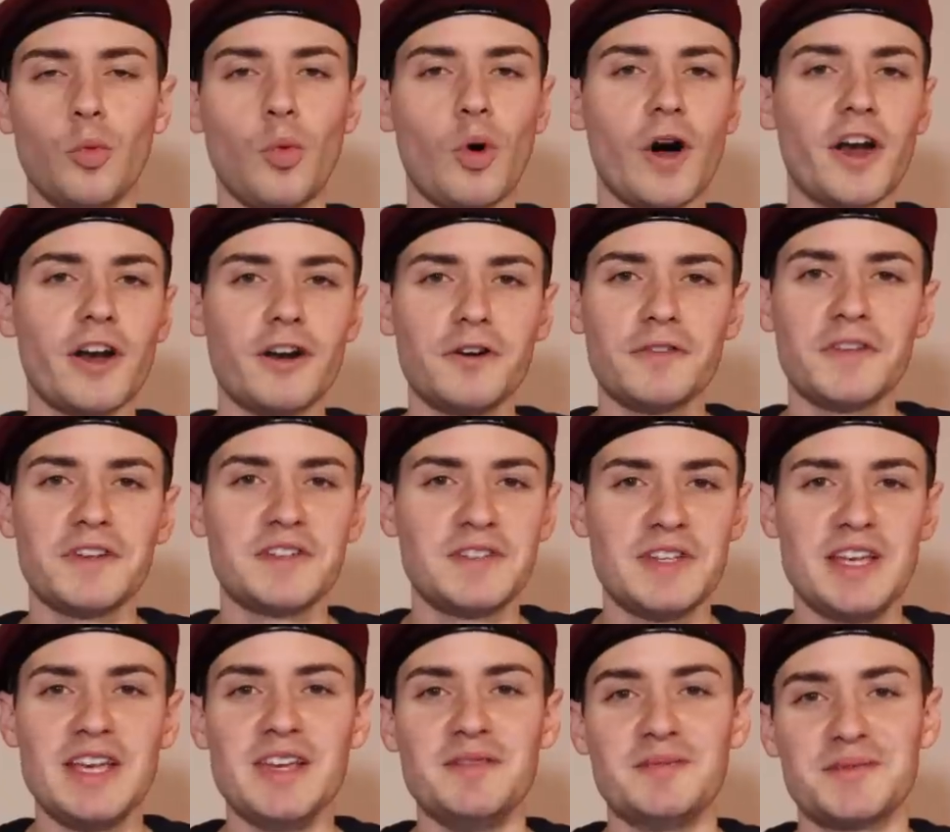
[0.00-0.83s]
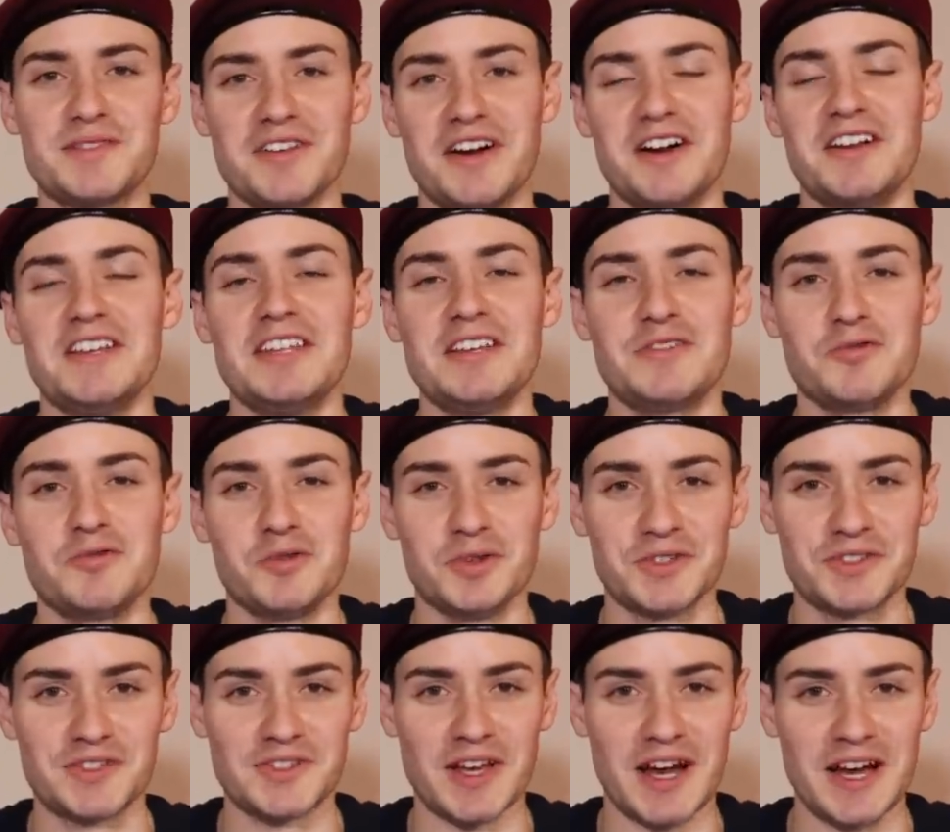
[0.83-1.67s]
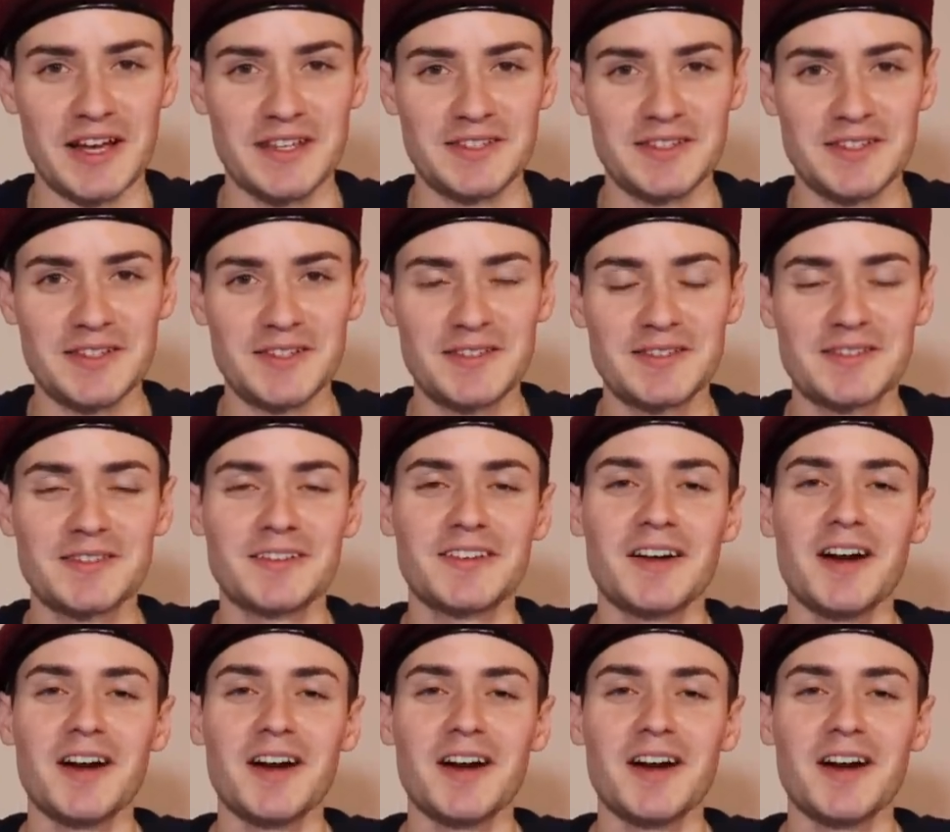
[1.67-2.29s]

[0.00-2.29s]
Why are the teams unequal sizes?